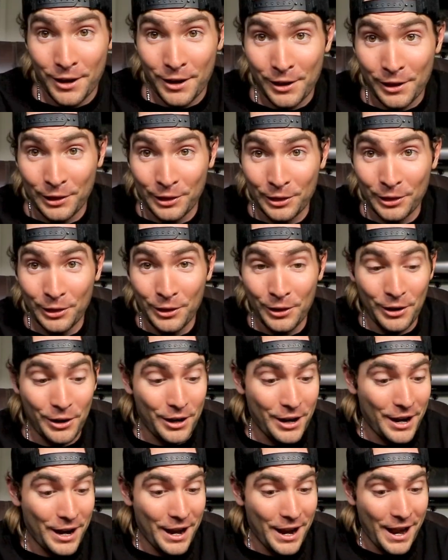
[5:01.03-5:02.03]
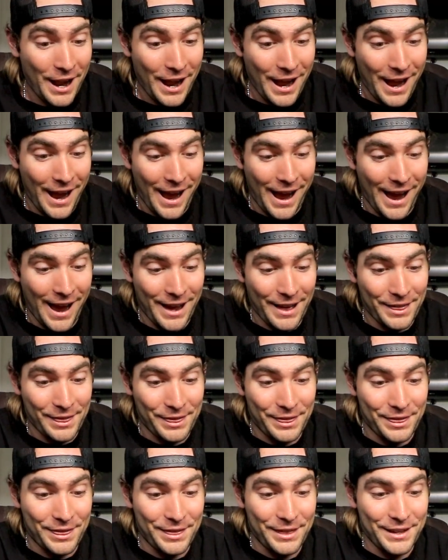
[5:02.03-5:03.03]
Look at
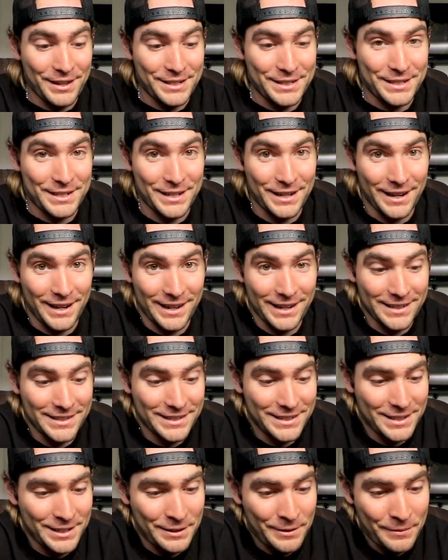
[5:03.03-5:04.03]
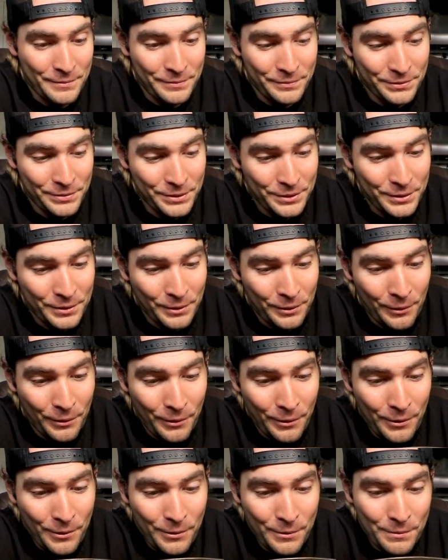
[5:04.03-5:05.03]
this, guys.
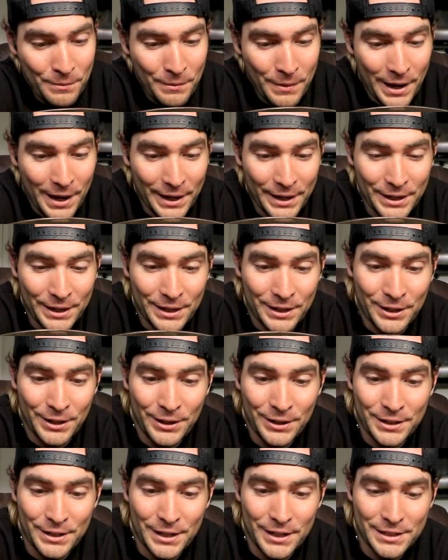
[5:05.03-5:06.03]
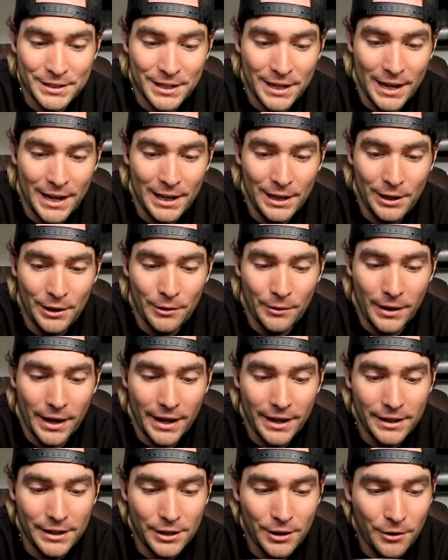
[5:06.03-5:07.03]
Oh my goodness. Hello,
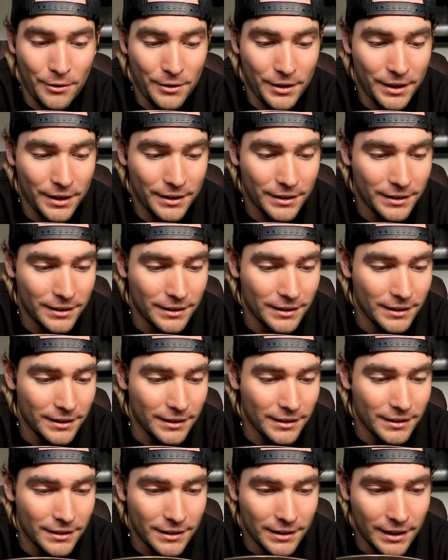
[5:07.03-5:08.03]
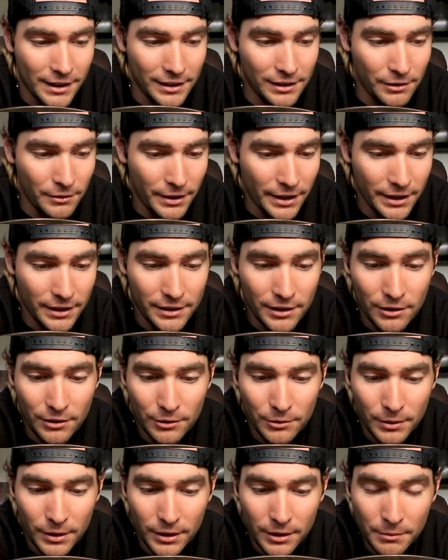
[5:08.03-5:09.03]
egg yolk. Hello, egg
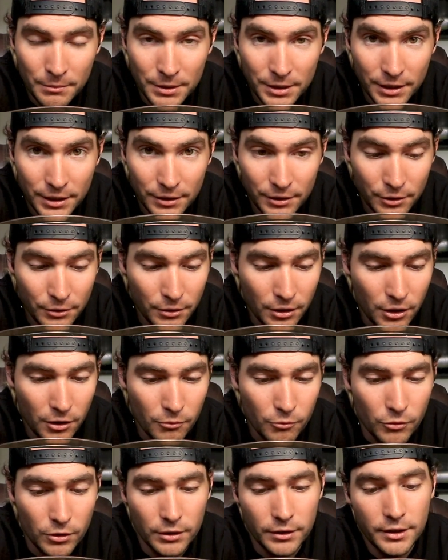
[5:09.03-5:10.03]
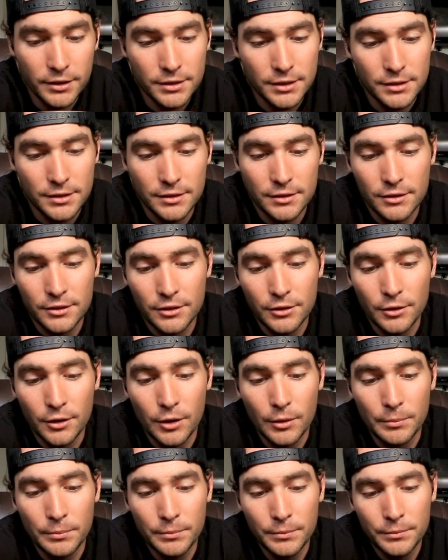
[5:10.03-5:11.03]
yolk. Welcome to your new home. Well, this isn't your new
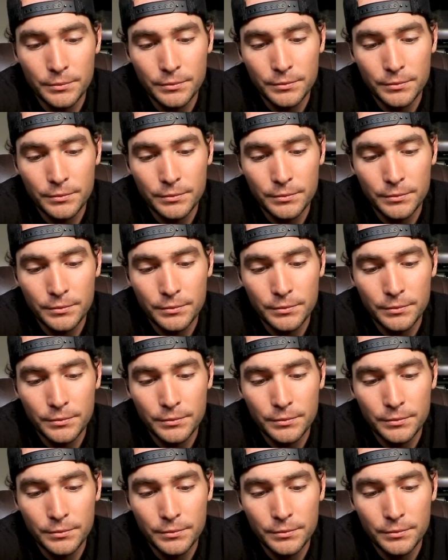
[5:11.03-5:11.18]
home.